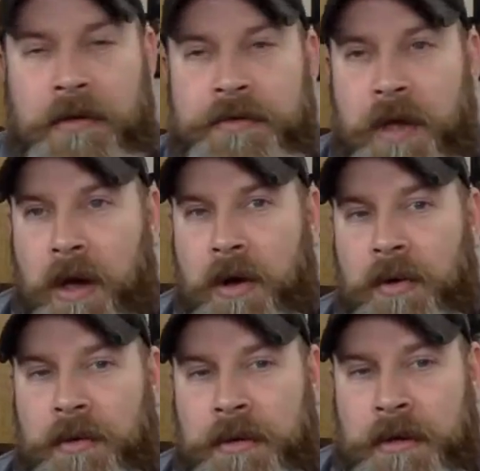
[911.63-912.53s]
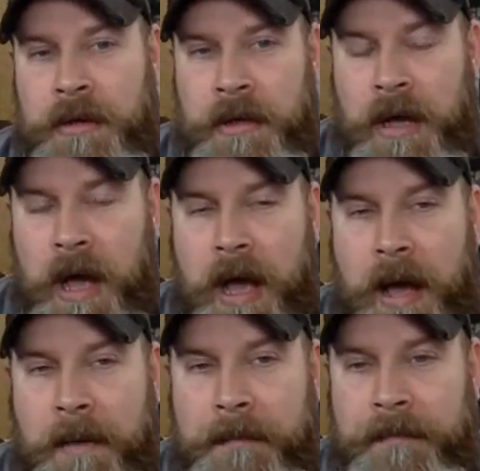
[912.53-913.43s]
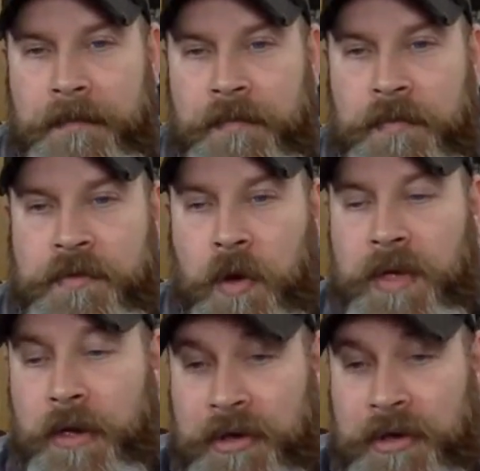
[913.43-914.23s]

So, so yeah,